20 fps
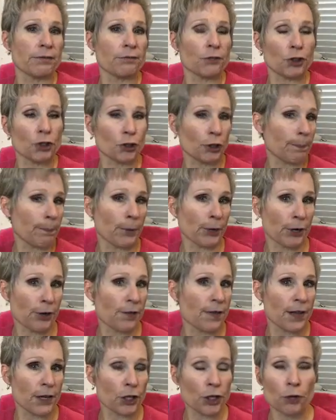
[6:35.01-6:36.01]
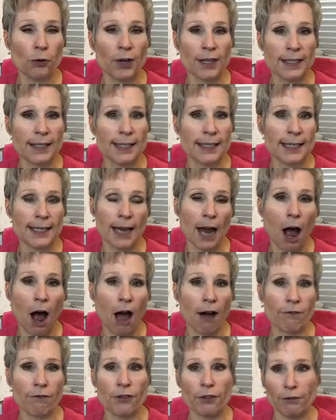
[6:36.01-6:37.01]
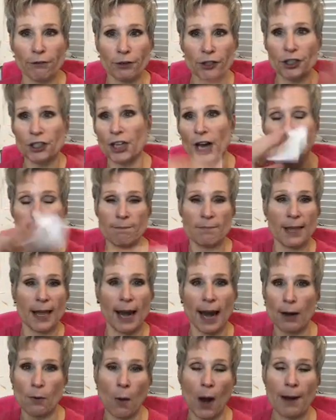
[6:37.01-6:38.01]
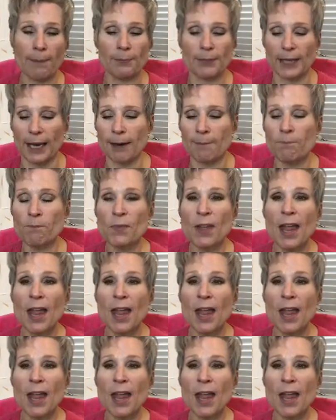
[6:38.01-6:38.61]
stripper that you can see off the first time that I wiped it,